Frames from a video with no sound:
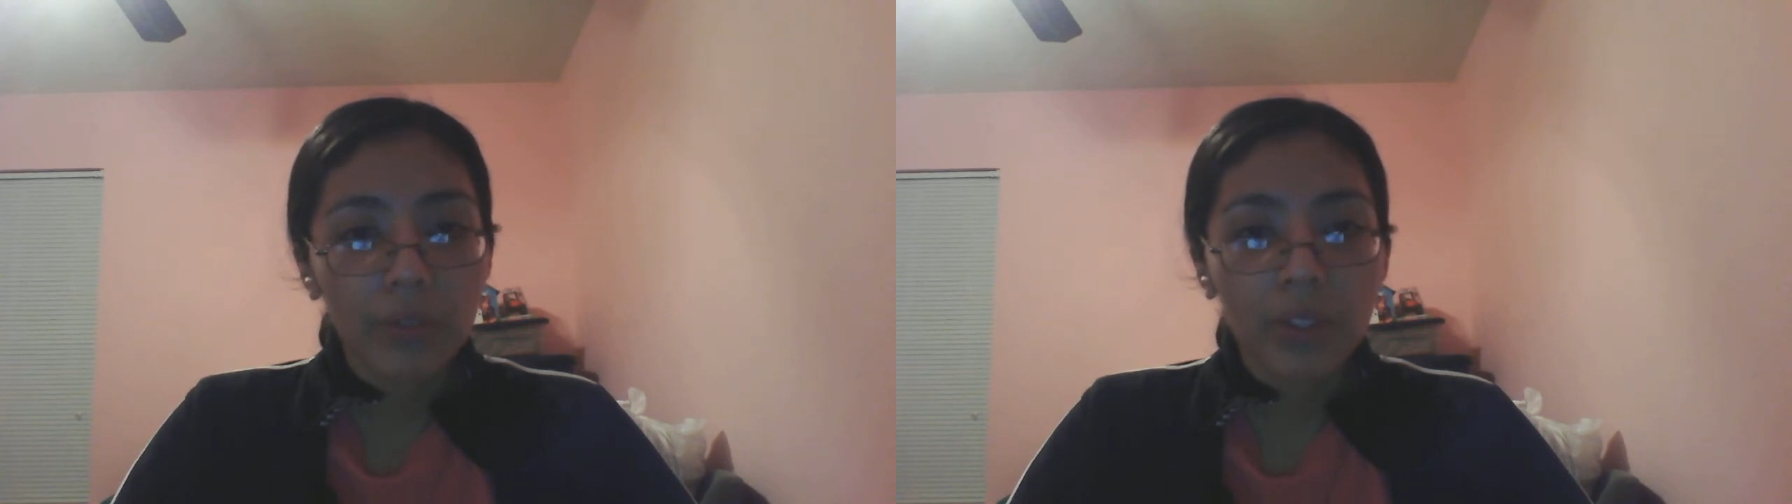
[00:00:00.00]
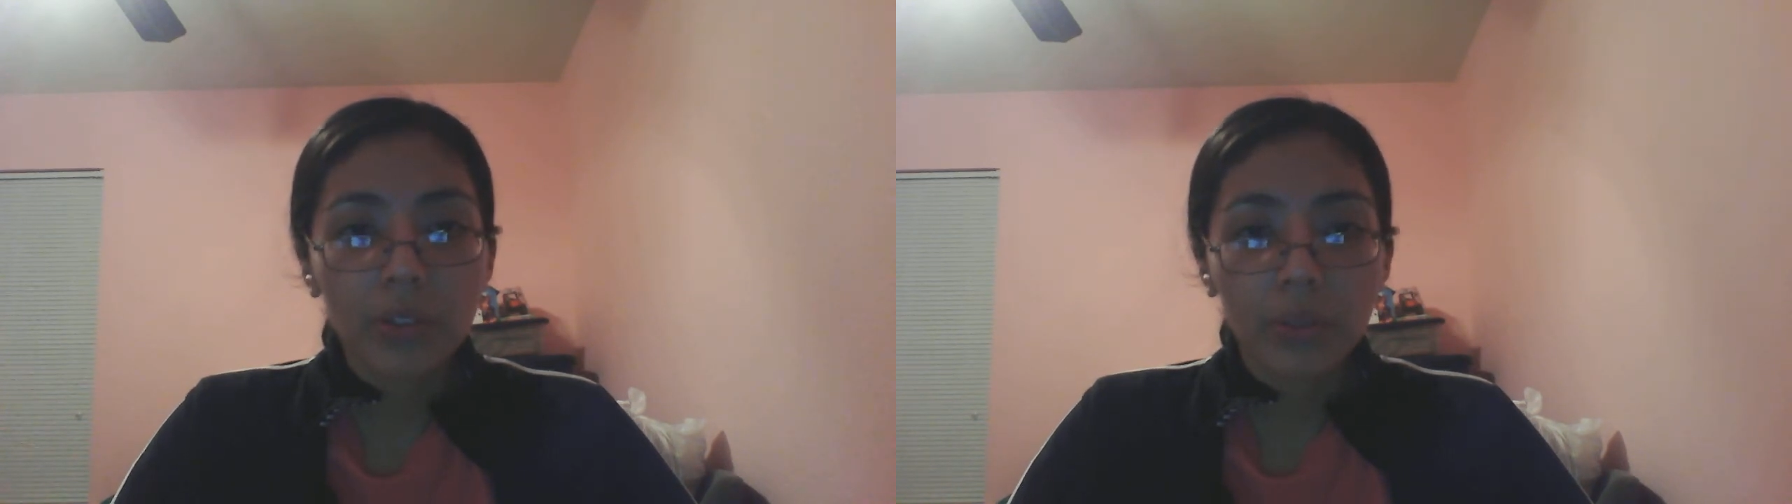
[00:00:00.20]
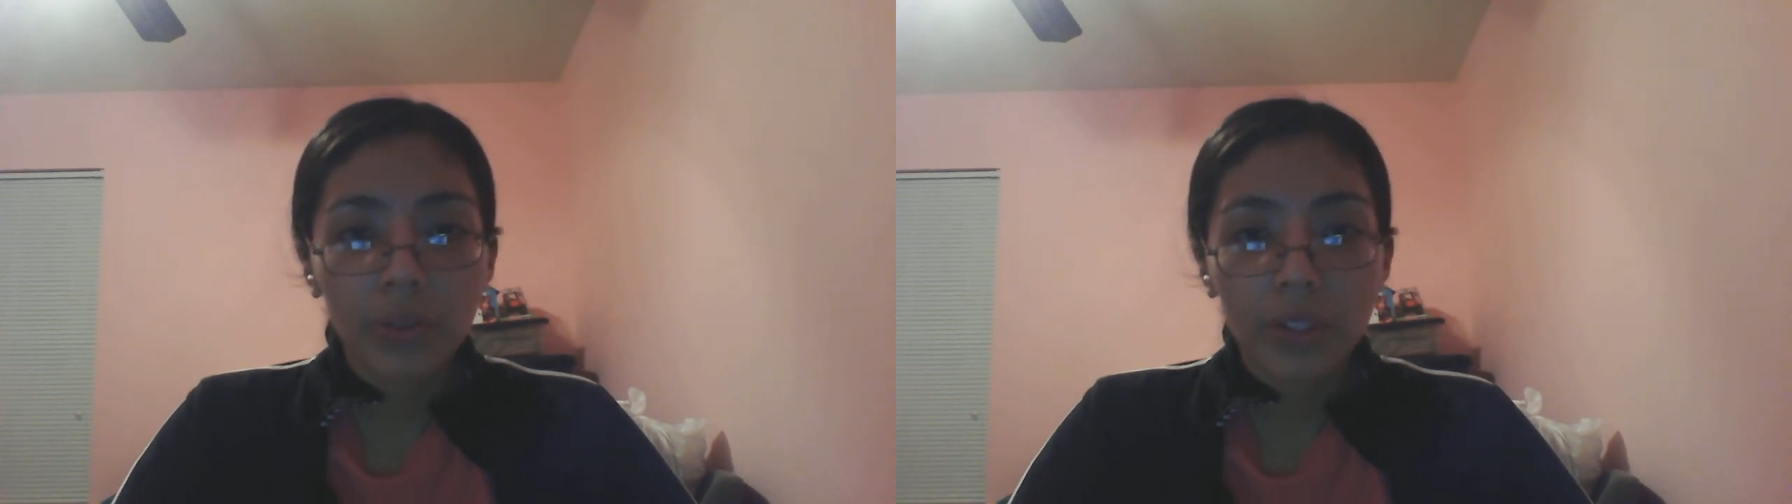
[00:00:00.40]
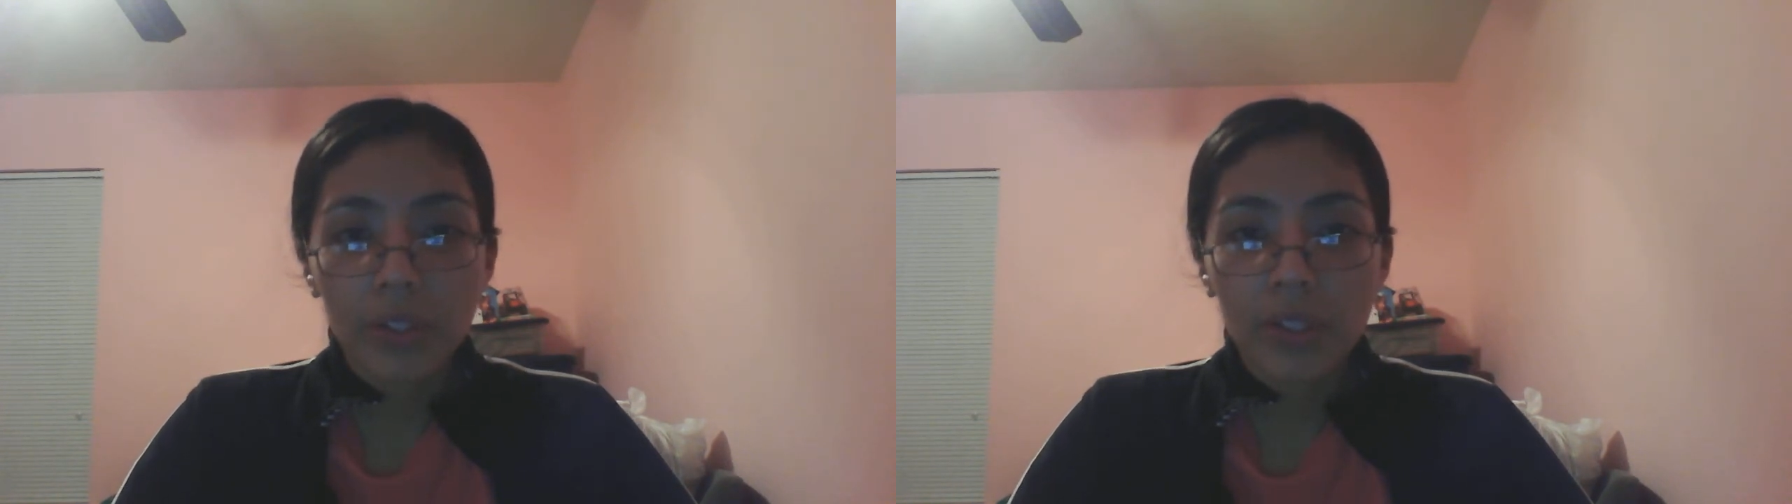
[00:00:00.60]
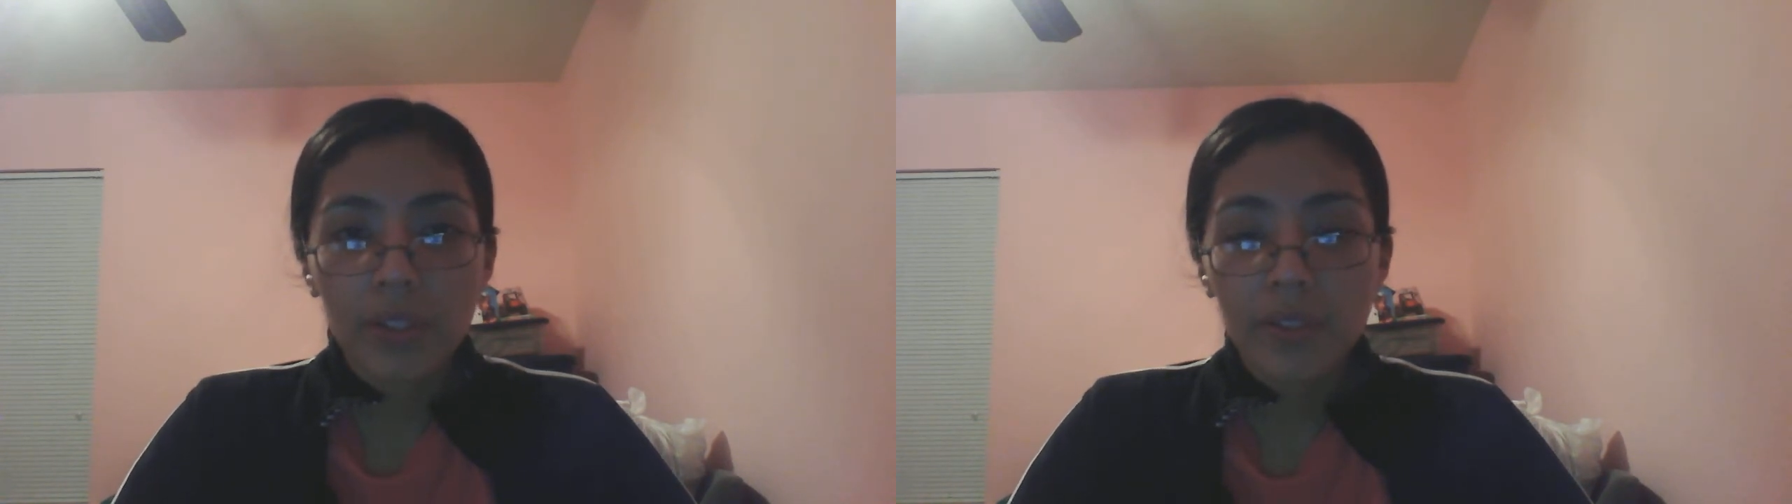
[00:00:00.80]

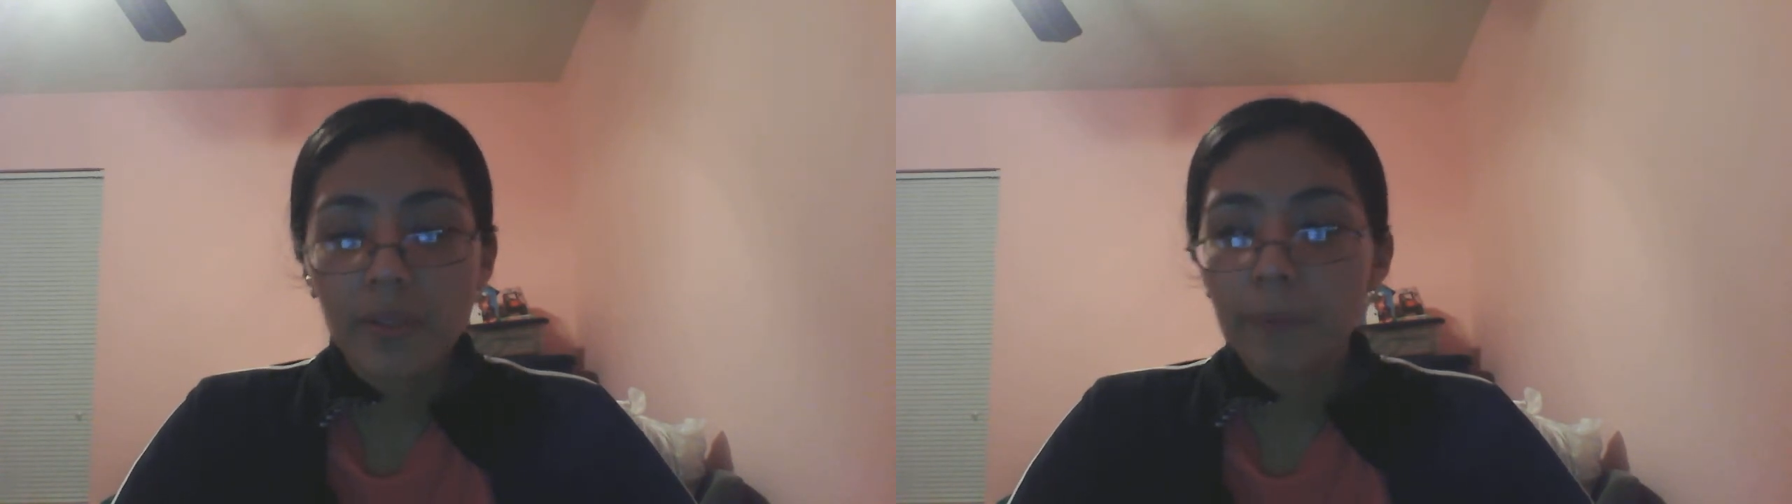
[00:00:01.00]
interventions.